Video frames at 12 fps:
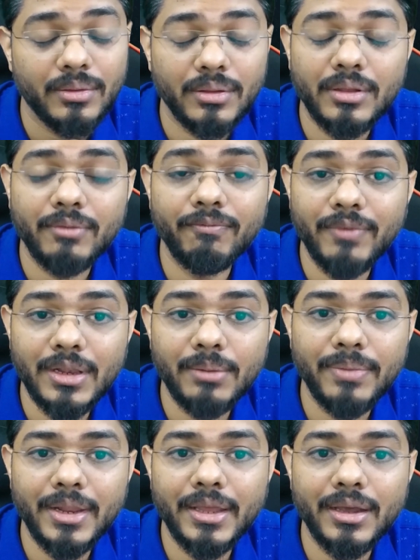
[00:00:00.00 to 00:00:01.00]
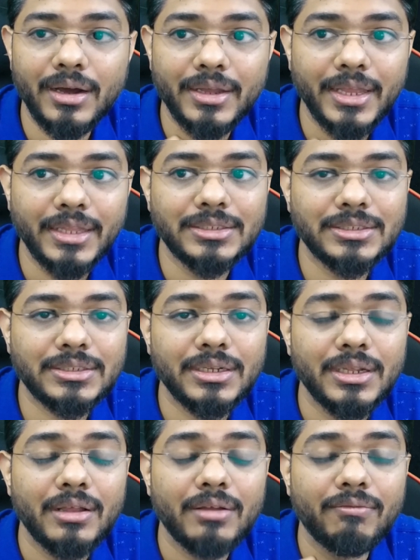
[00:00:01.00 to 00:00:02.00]
will play against
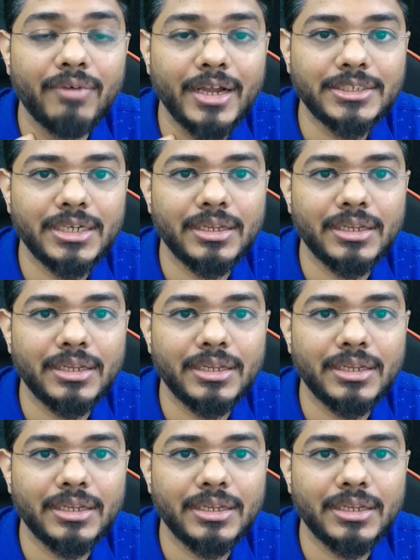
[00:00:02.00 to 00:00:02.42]
Vaishali.